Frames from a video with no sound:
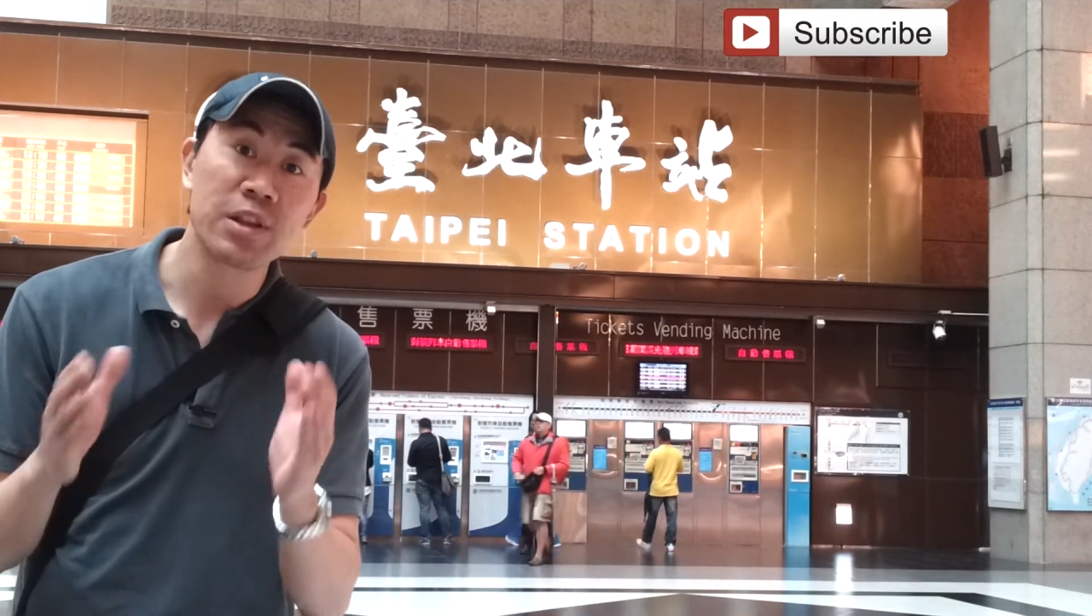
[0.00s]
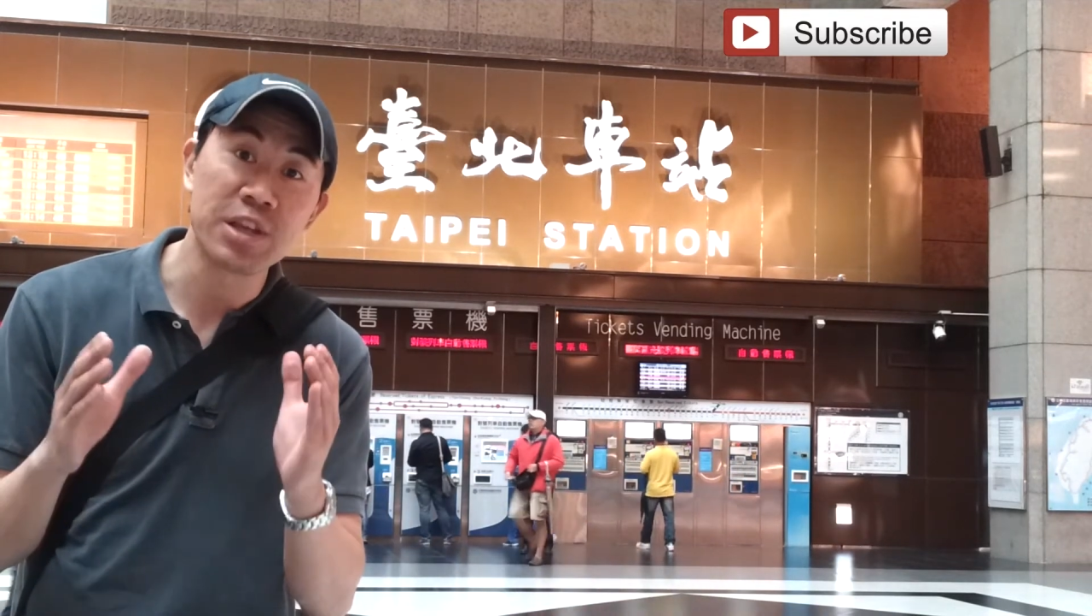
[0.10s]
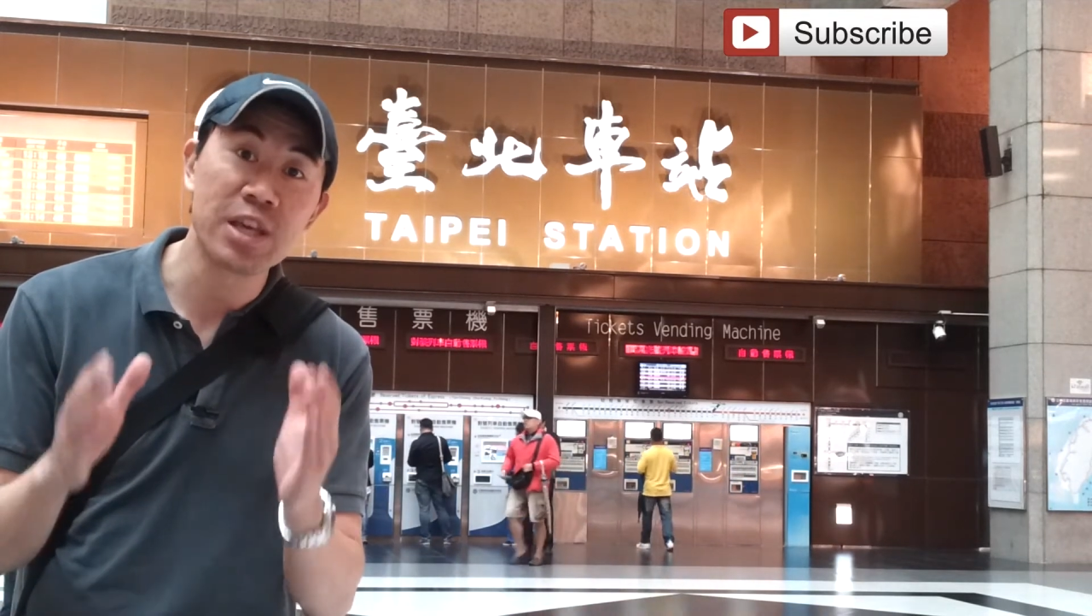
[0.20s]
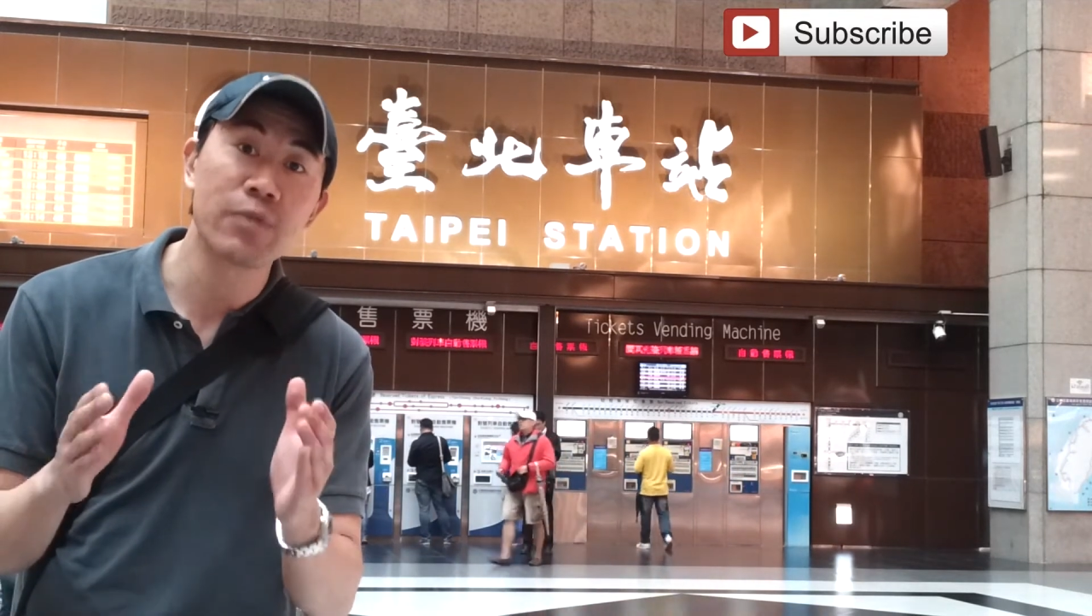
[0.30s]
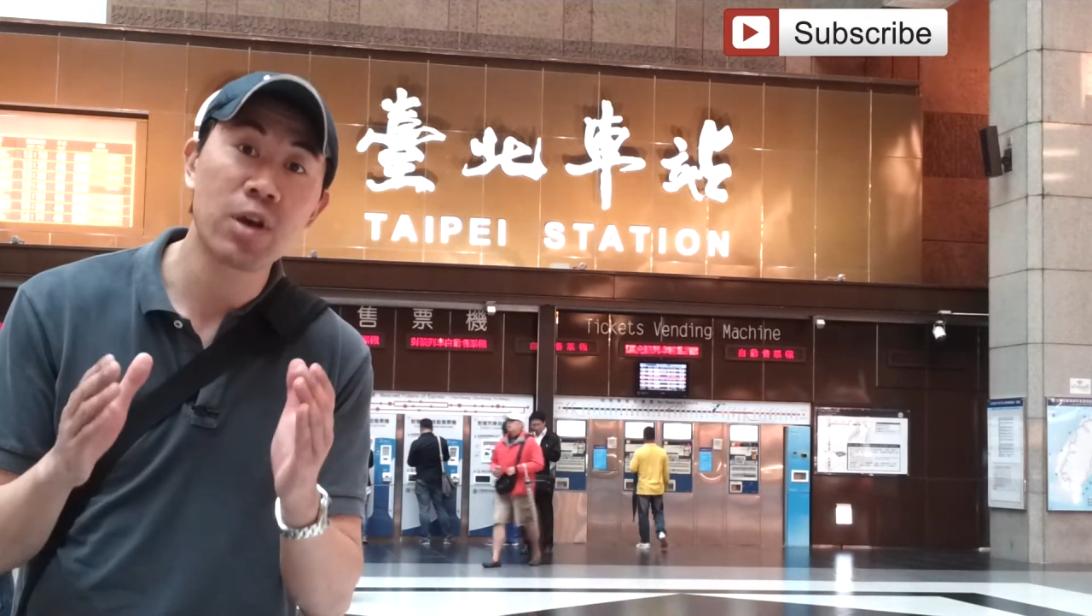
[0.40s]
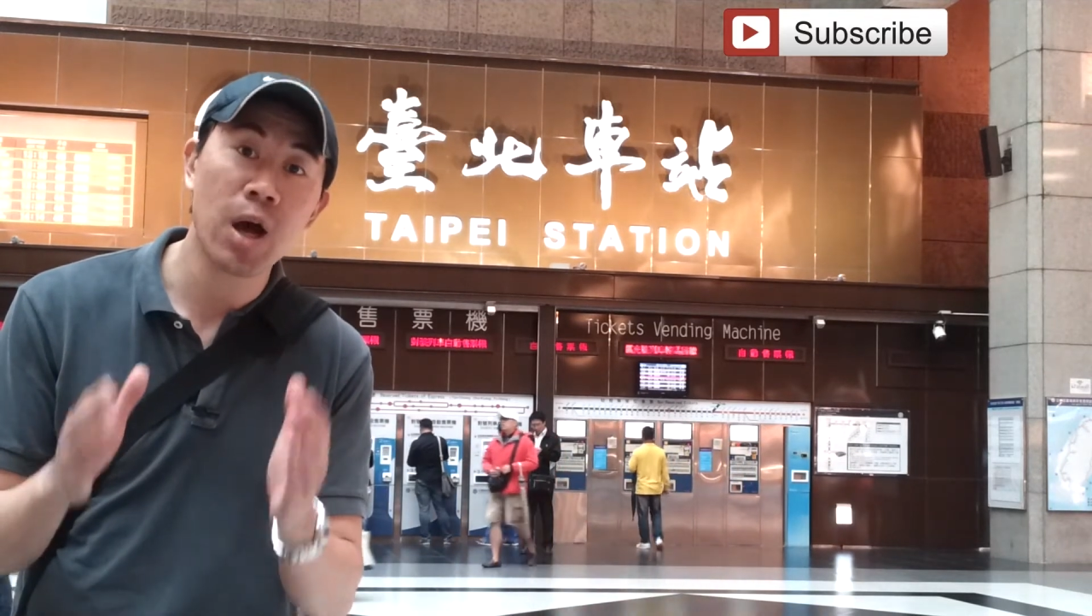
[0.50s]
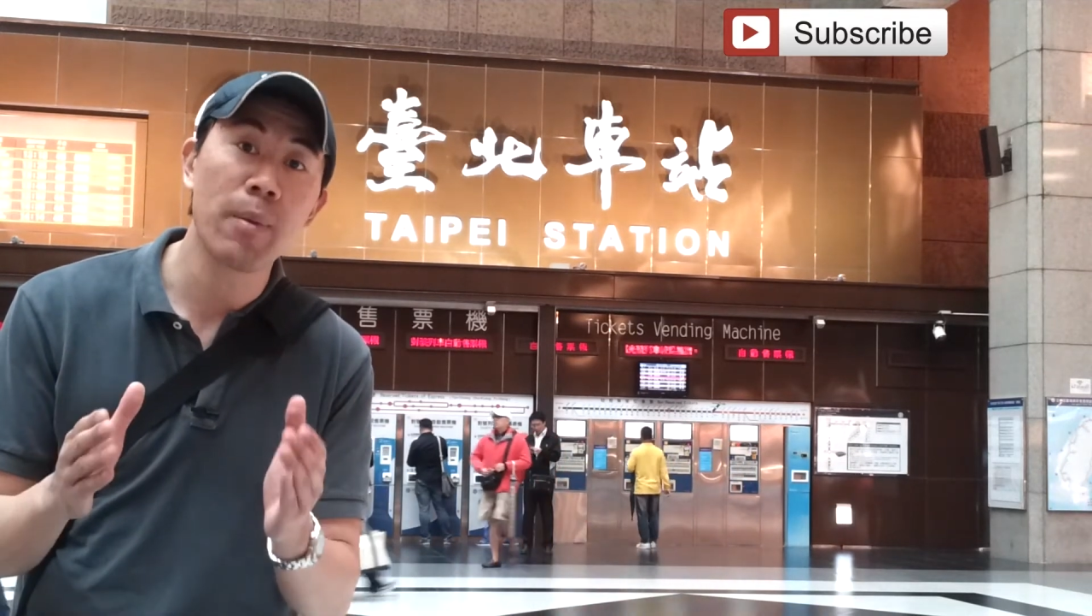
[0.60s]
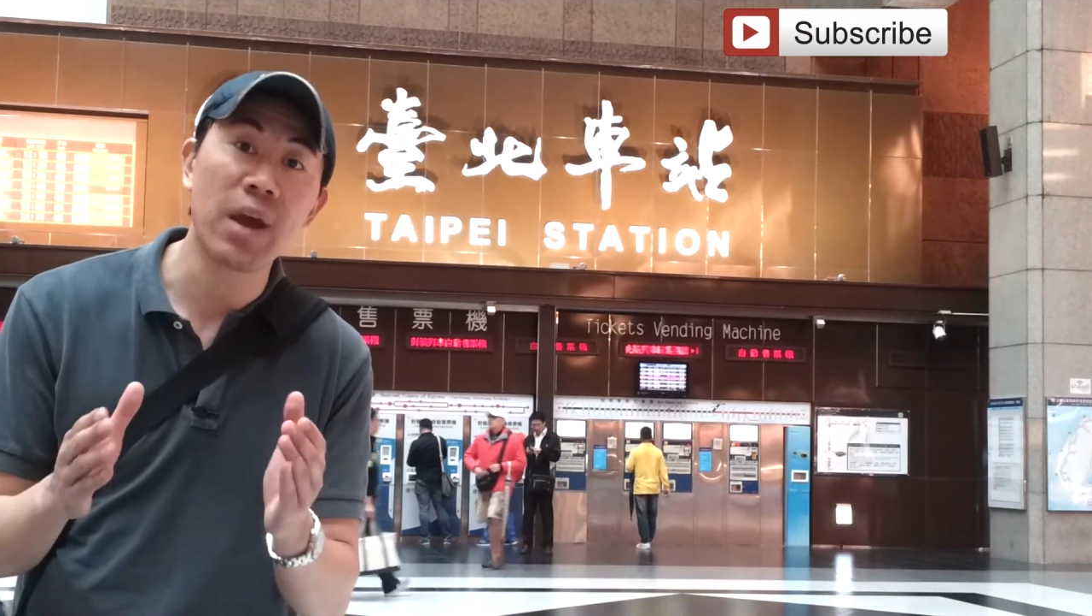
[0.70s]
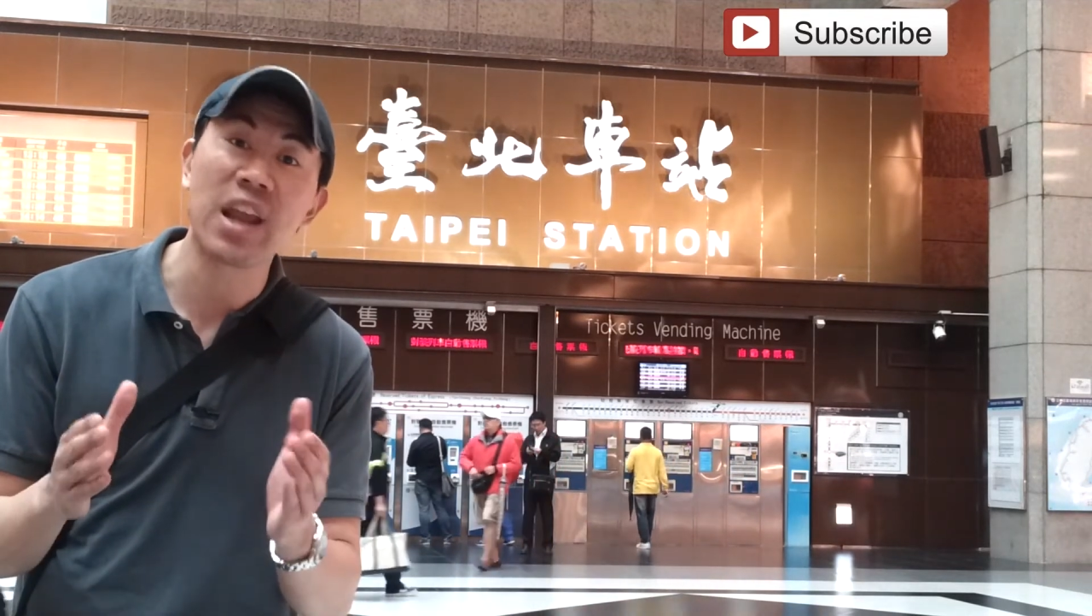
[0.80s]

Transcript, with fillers: leave a comment.